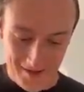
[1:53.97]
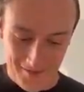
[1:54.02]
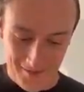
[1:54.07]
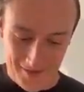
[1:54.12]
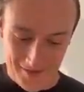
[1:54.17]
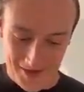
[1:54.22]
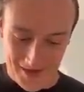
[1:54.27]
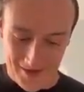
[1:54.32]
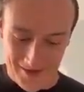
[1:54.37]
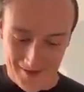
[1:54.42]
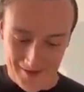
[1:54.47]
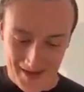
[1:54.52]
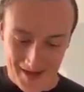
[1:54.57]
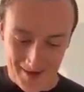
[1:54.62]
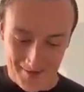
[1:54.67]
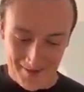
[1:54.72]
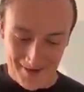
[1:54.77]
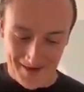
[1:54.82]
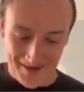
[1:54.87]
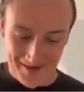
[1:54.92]
I'm not going
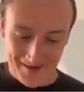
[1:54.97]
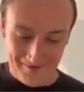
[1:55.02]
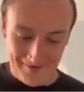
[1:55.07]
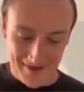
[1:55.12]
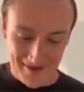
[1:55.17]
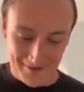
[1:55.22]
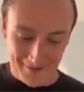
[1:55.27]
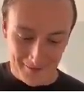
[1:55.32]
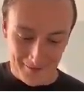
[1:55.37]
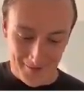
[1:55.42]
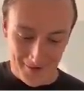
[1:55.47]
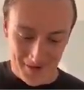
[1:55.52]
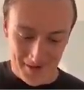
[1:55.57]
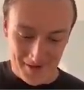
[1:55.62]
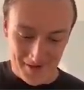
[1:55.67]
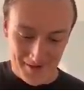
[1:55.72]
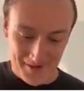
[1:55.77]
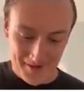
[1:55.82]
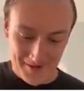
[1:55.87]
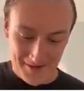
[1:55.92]
that way if they're all
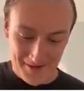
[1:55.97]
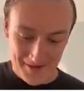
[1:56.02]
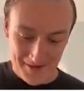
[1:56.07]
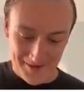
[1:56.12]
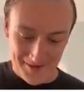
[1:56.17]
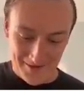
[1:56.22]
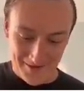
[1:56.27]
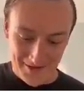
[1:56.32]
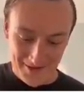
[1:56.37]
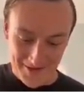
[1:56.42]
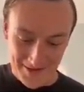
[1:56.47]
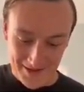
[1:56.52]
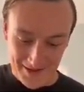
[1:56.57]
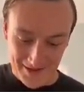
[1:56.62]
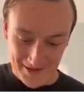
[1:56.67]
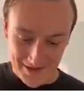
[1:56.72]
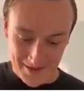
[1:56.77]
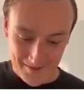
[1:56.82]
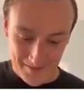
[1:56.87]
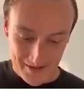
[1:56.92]
there. Not a
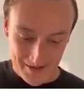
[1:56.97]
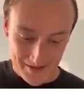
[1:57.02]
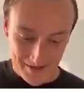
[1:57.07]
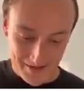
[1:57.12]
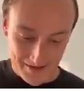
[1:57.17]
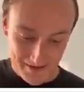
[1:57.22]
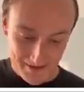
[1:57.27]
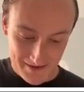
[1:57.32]
chance, mate.